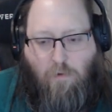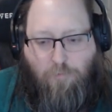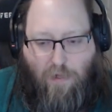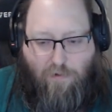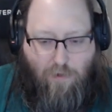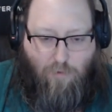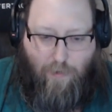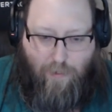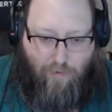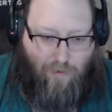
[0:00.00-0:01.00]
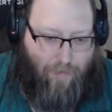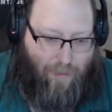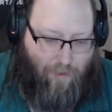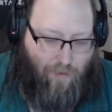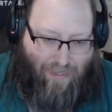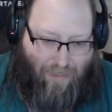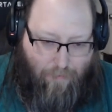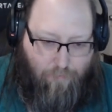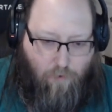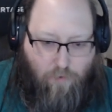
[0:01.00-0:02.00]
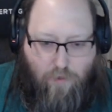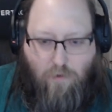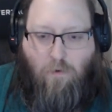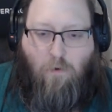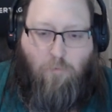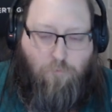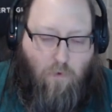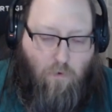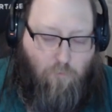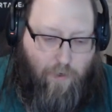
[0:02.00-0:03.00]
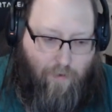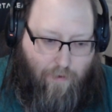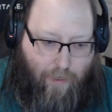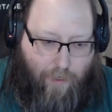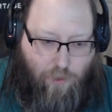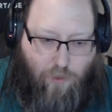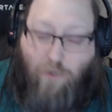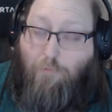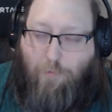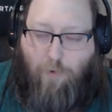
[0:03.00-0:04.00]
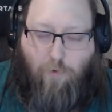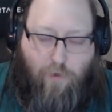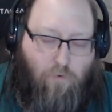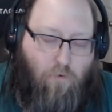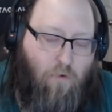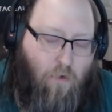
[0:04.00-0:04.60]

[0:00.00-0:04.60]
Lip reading: You have to know when those limitations can be broken, when they shouldn't be broken,